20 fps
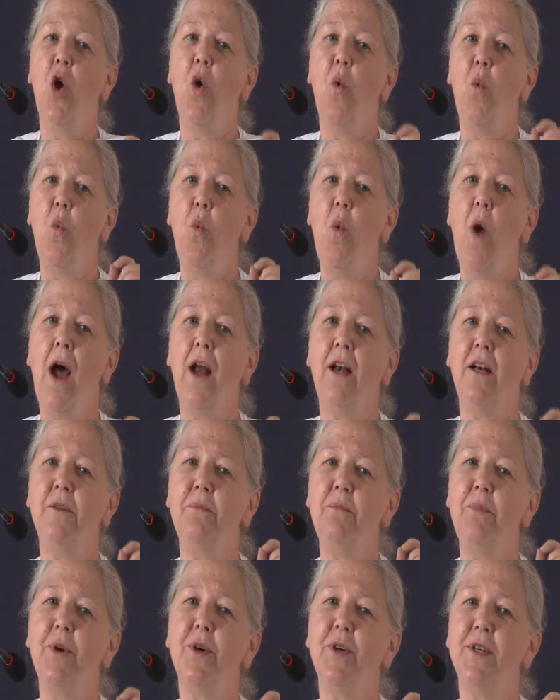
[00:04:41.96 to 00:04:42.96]
One
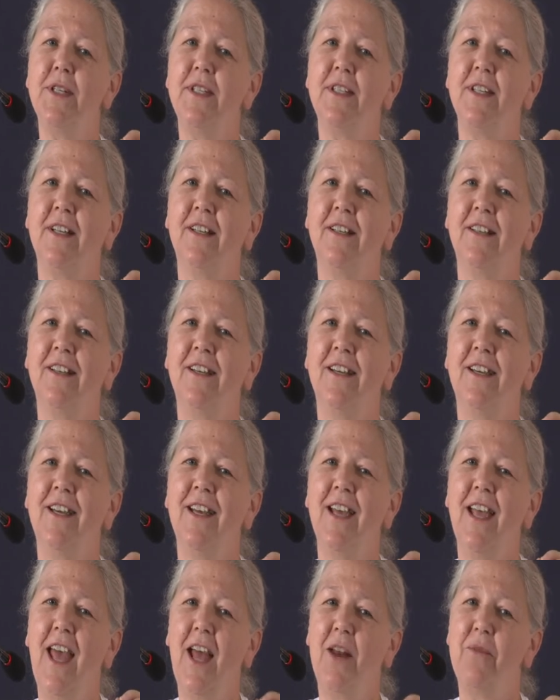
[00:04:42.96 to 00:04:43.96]
person
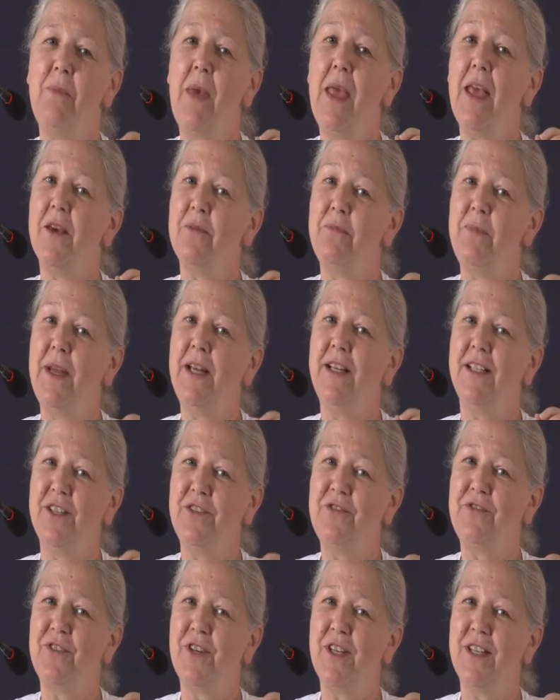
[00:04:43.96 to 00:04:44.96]
can make a big
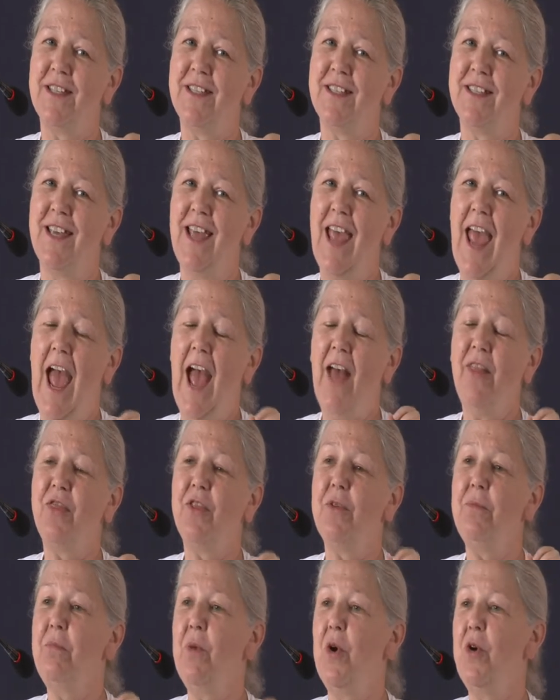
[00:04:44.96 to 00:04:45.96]
difference. At
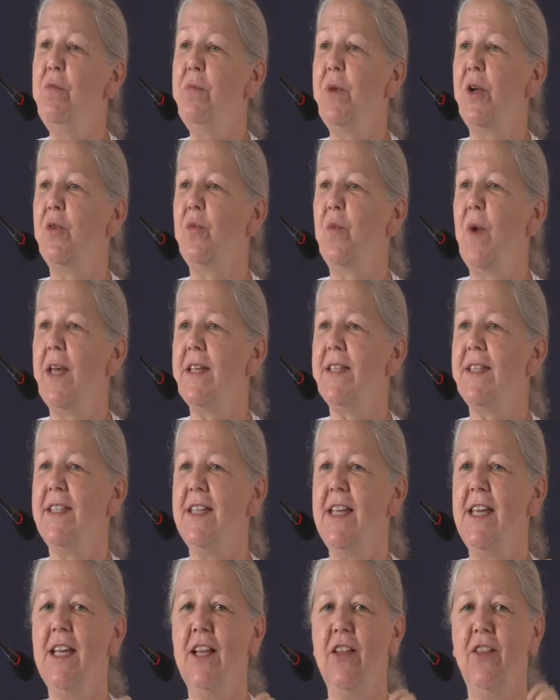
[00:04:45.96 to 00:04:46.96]
the moment, we're
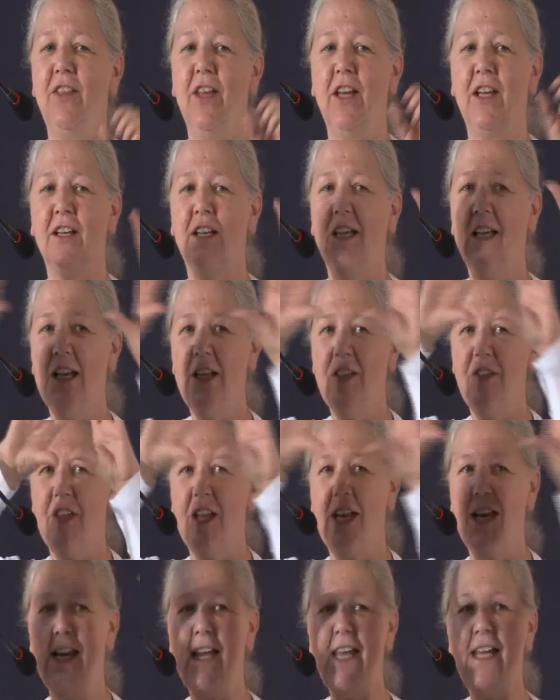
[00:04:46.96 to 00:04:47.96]
seeing that the
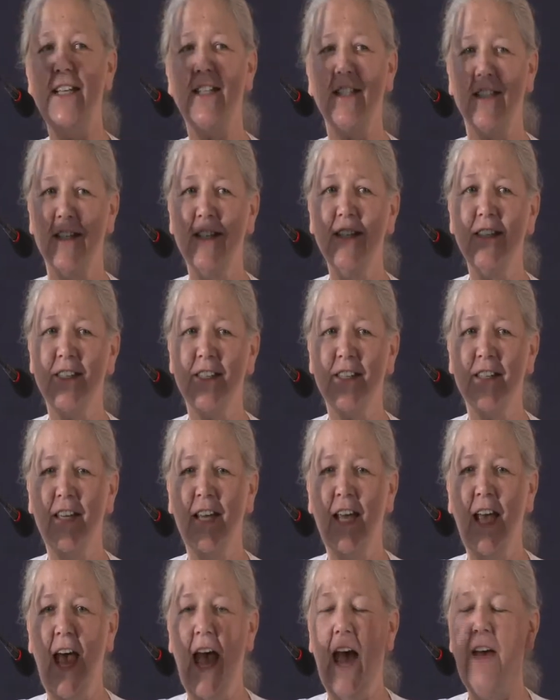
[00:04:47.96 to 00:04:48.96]
leaders
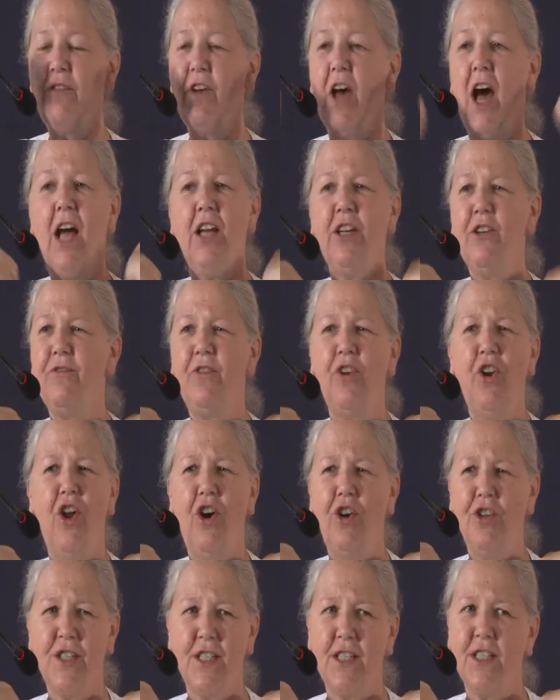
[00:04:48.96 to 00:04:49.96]
have kind of
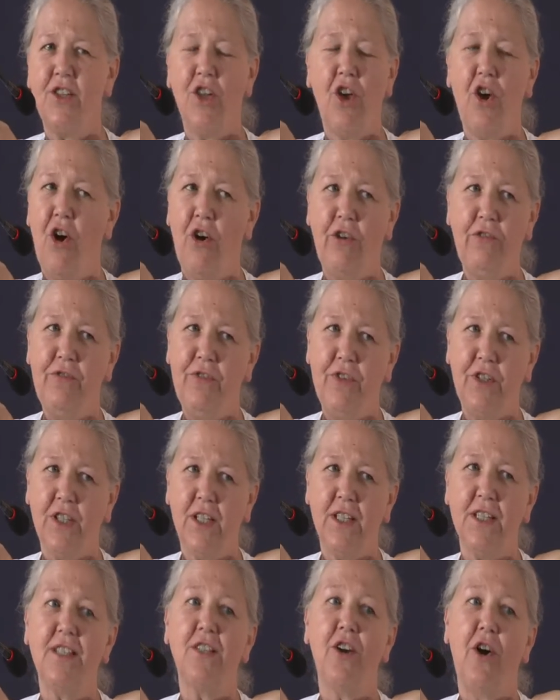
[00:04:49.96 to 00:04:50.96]
lost the
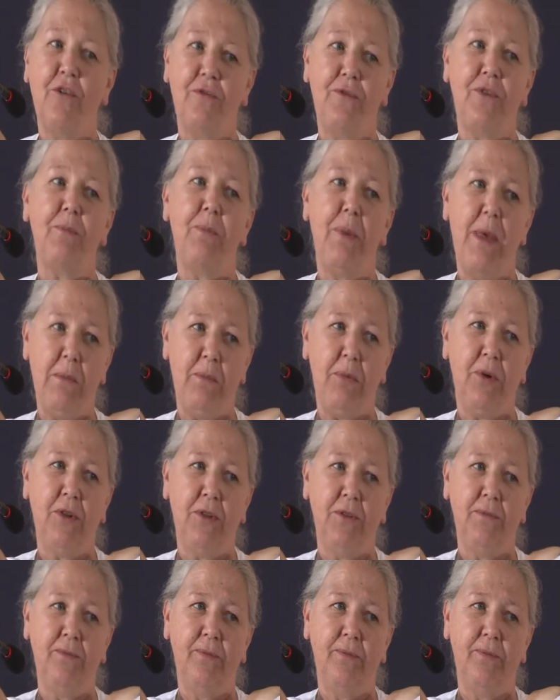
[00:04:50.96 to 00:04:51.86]
confidence of the people.